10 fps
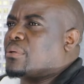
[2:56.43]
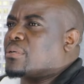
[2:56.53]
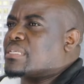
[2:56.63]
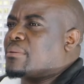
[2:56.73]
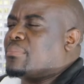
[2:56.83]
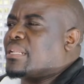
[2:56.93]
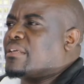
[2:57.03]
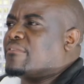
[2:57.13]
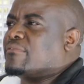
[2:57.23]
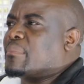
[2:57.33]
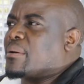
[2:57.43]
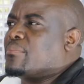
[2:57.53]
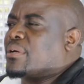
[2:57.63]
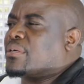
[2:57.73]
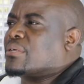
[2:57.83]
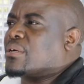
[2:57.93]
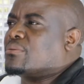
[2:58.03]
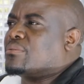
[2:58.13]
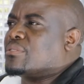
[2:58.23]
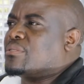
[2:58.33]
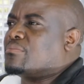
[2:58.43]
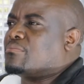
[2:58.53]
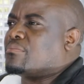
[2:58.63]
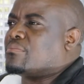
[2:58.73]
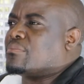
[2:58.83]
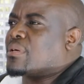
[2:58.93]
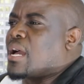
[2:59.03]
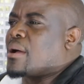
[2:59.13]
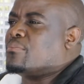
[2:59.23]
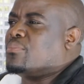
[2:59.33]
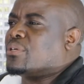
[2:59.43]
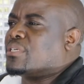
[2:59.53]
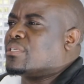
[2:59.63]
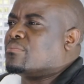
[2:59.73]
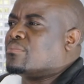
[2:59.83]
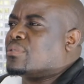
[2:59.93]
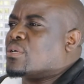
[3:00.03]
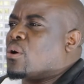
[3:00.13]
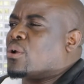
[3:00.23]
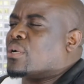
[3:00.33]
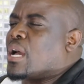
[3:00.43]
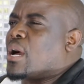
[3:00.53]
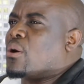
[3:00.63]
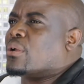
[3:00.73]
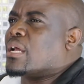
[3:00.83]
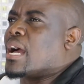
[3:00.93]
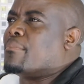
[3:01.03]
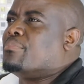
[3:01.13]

Because I believe my background are bringing me or are